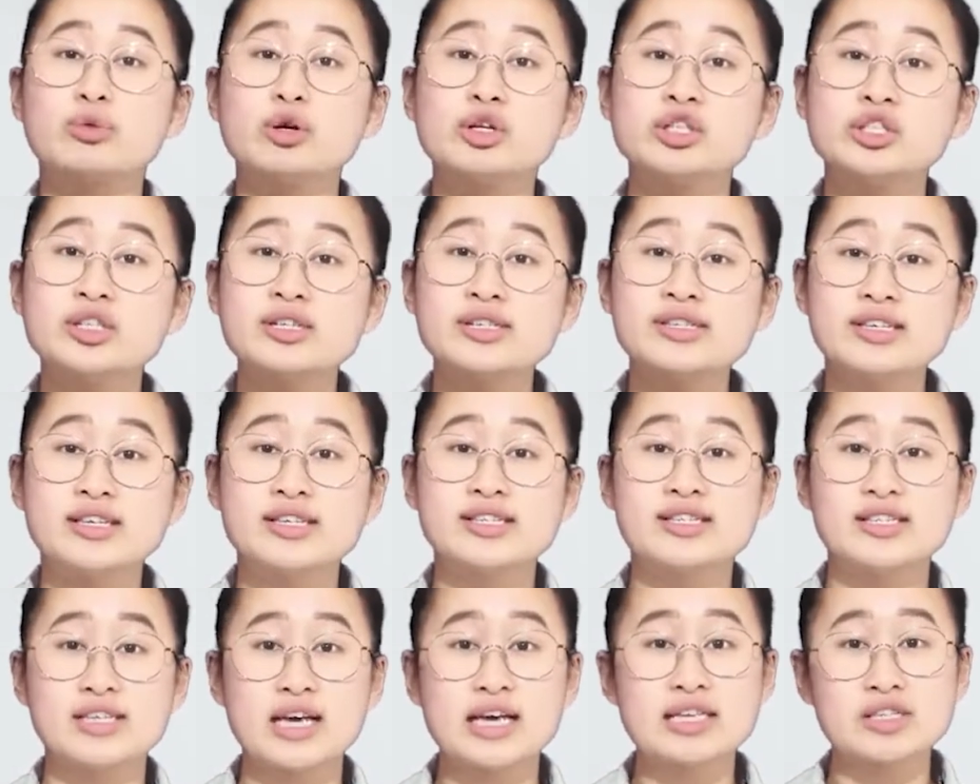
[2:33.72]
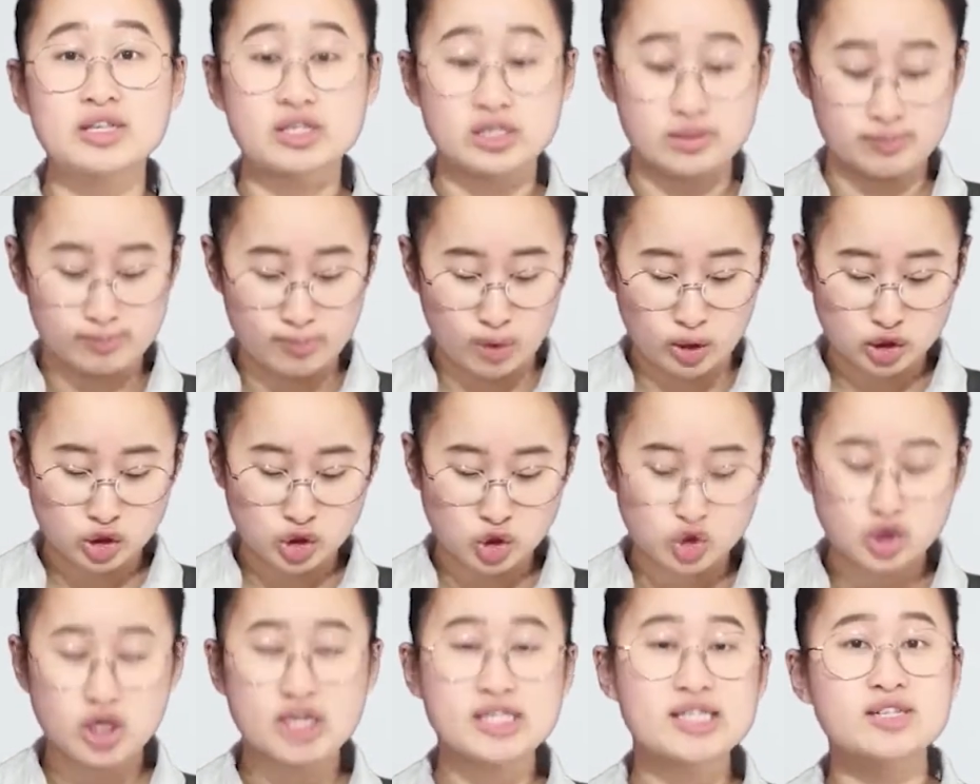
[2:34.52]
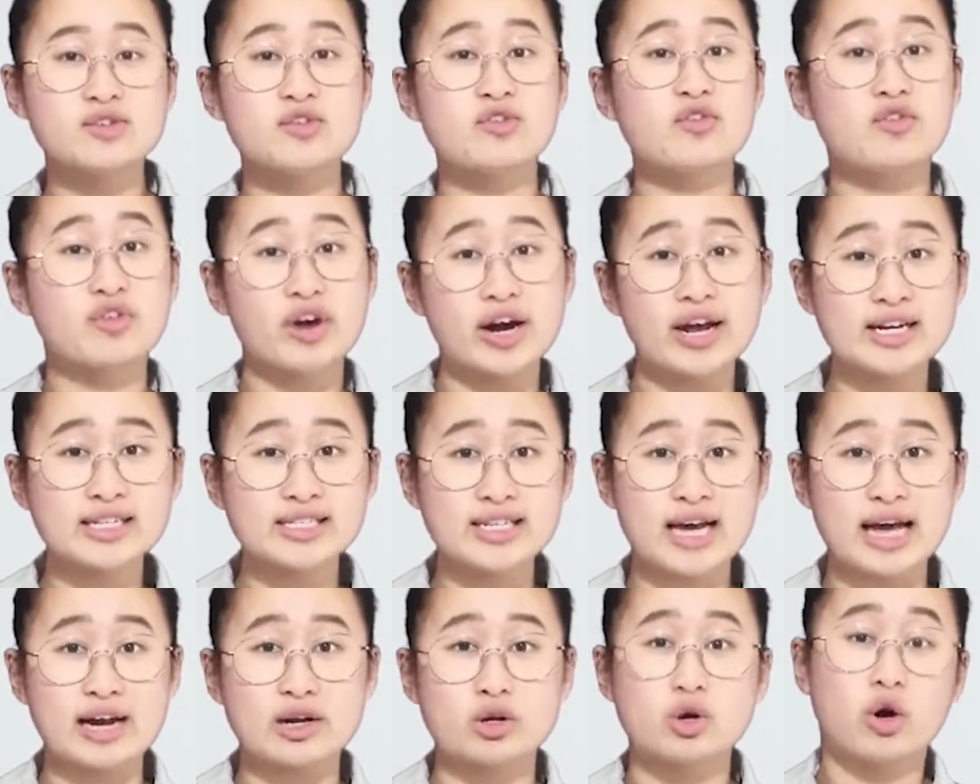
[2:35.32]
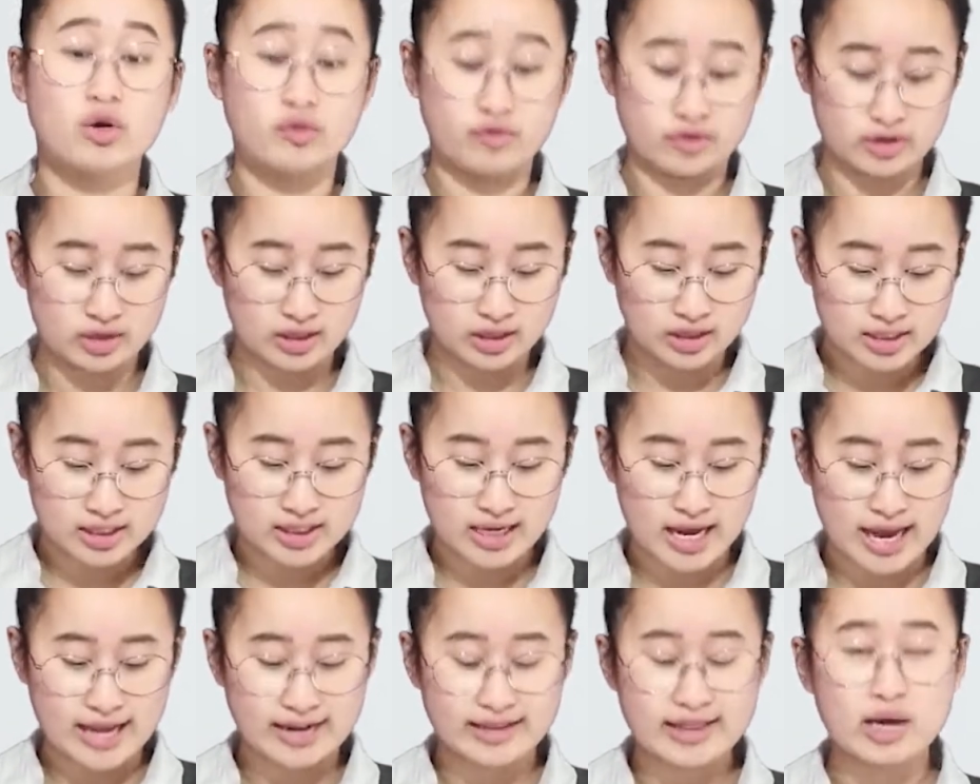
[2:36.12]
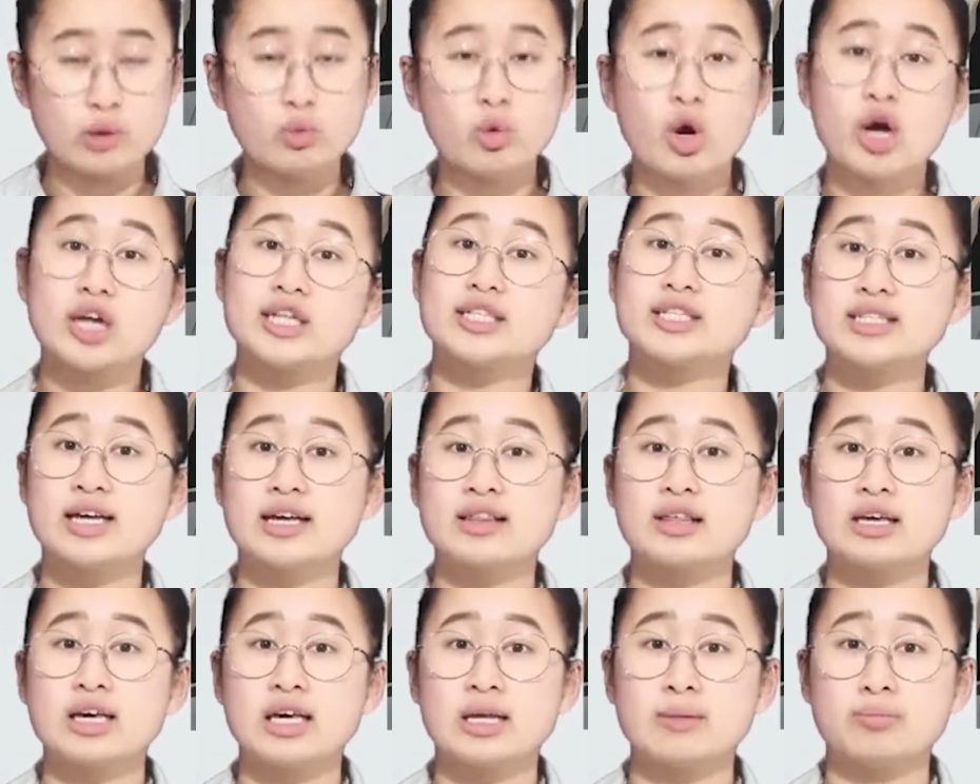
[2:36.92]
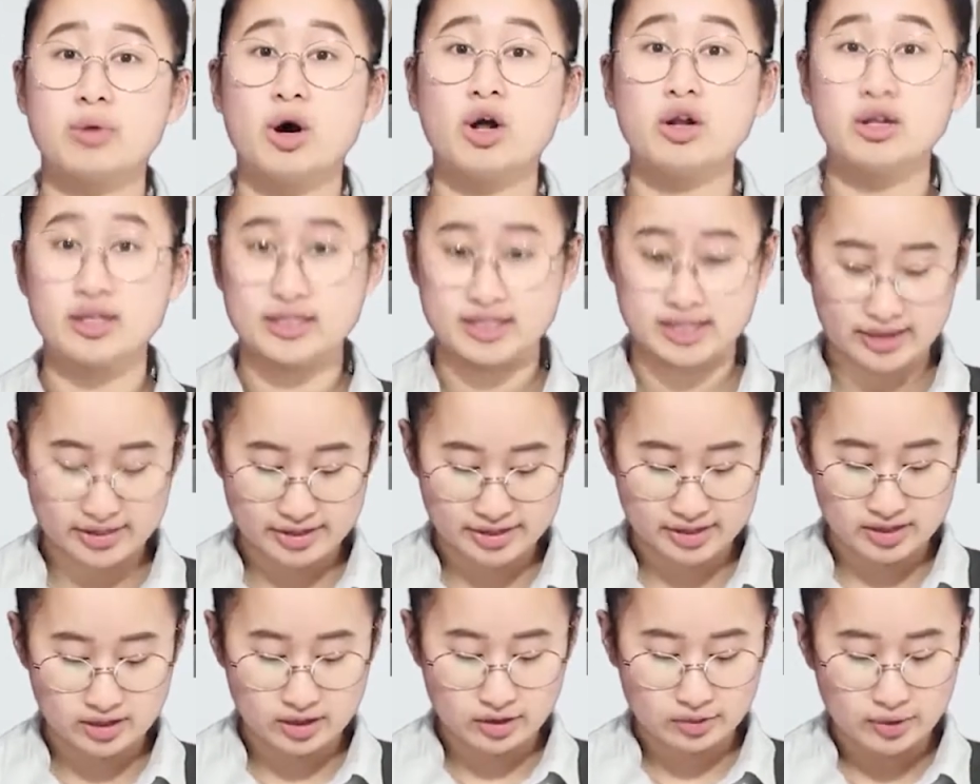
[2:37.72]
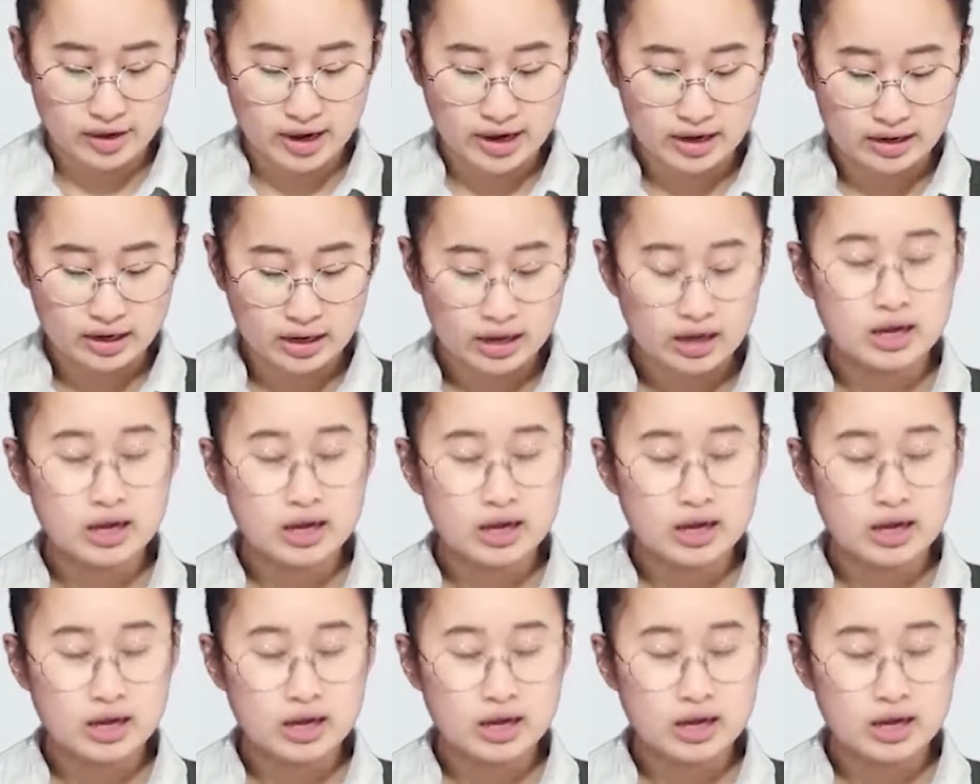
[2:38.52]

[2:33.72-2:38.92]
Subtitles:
Brutus is Caesar's most trusted friend and confidant, and they work together in politics, right?